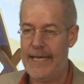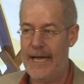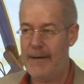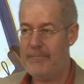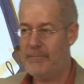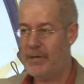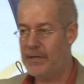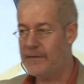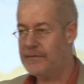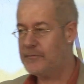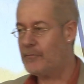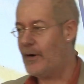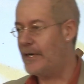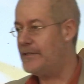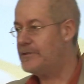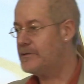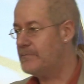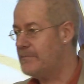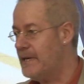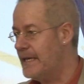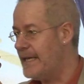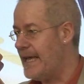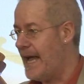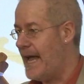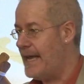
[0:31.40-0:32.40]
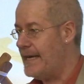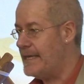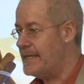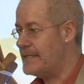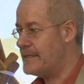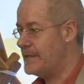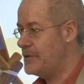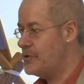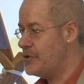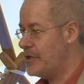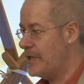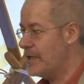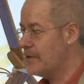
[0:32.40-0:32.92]
that both quantum
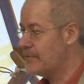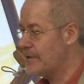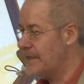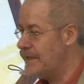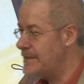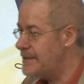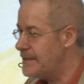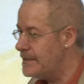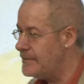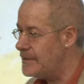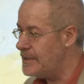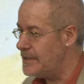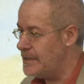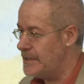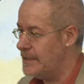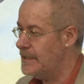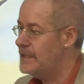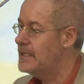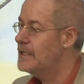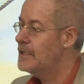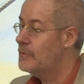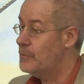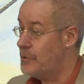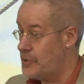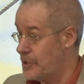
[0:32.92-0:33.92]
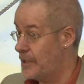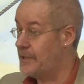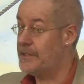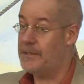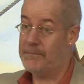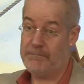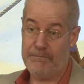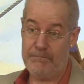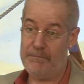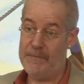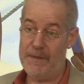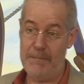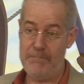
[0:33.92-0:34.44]
mechanics and general relativity, which are
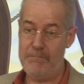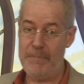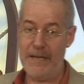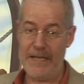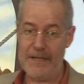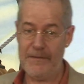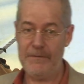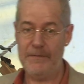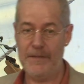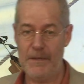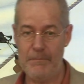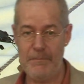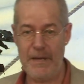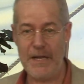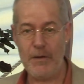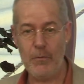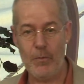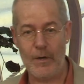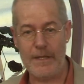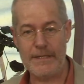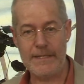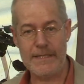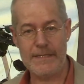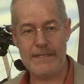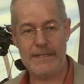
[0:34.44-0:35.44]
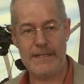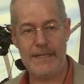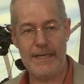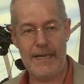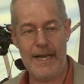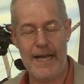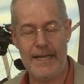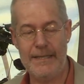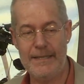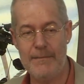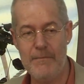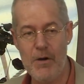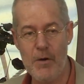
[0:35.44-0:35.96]
the big ones
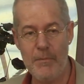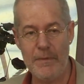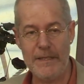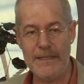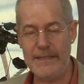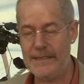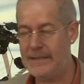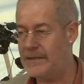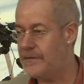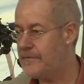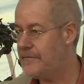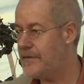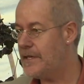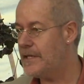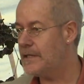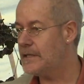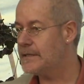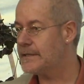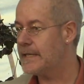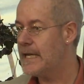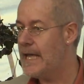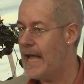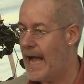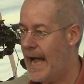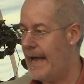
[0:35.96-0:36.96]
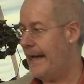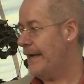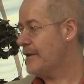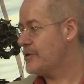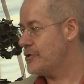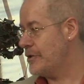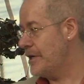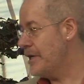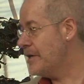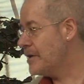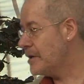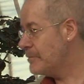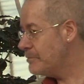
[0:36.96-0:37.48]
in the moment in the field, are
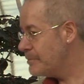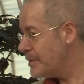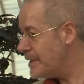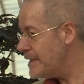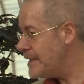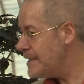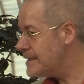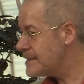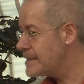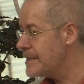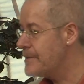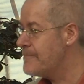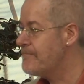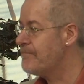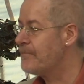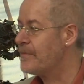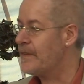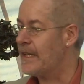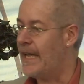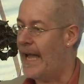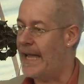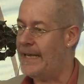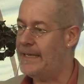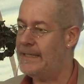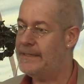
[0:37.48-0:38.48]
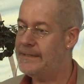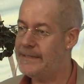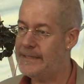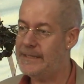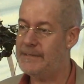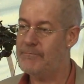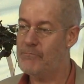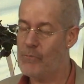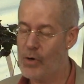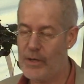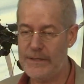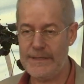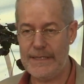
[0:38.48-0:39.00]
actually incomplete. And
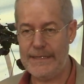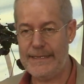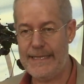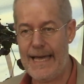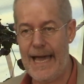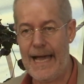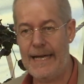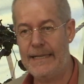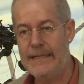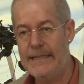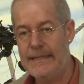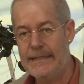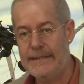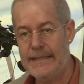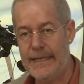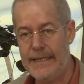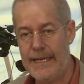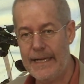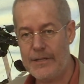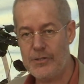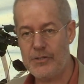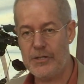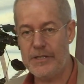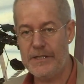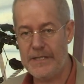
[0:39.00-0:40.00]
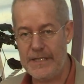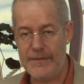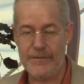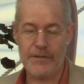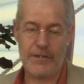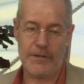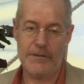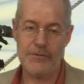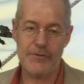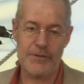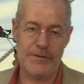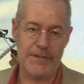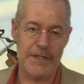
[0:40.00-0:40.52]
indeed, more than that, they actually give
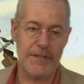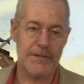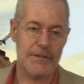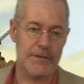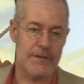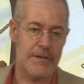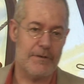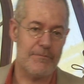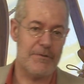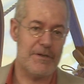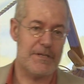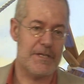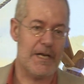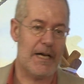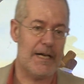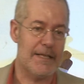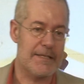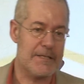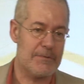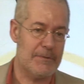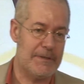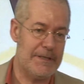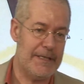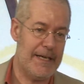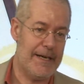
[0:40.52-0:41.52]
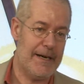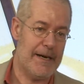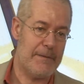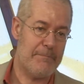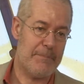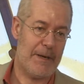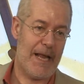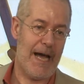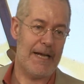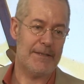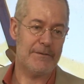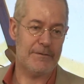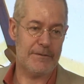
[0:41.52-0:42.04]
contradictory results when they are
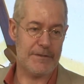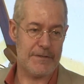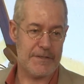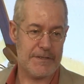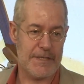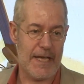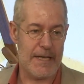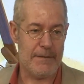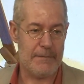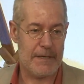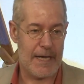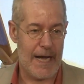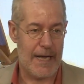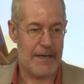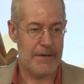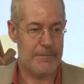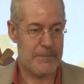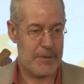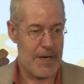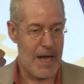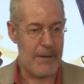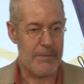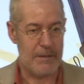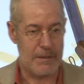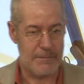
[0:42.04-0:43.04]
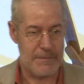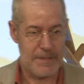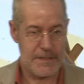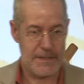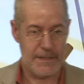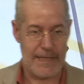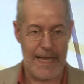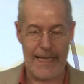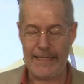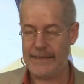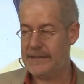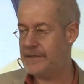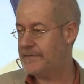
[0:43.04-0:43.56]
applied to the same kind of problems,
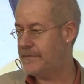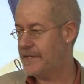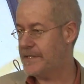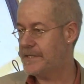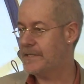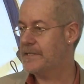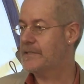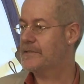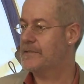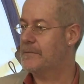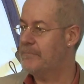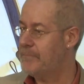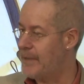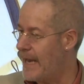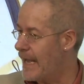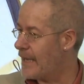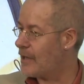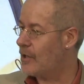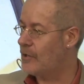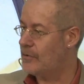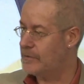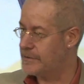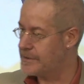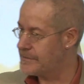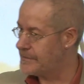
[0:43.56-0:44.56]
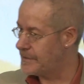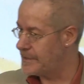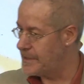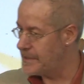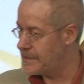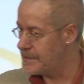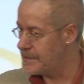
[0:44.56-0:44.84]
like the physics of black holes, for